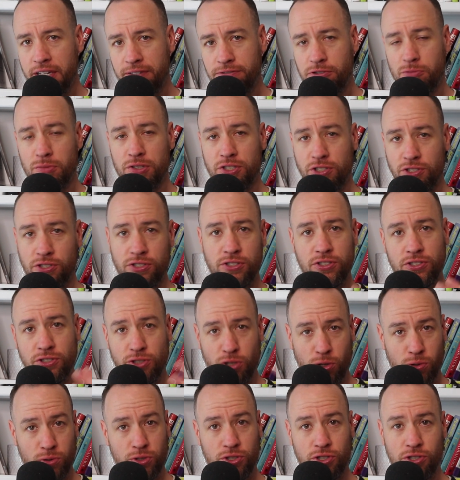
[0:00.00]
from a
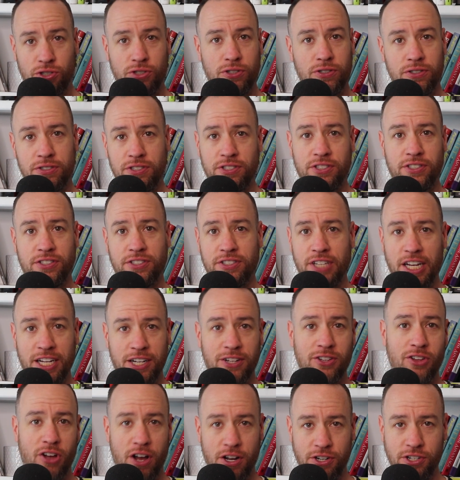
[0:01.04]
social,
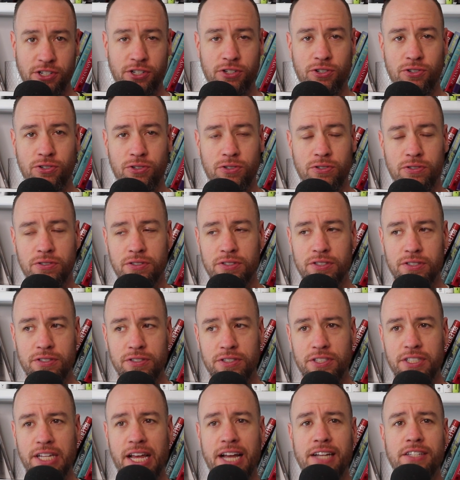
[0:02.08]
psychological
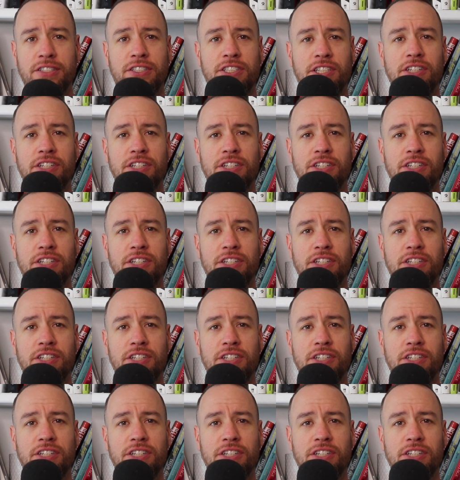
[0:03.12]
stance,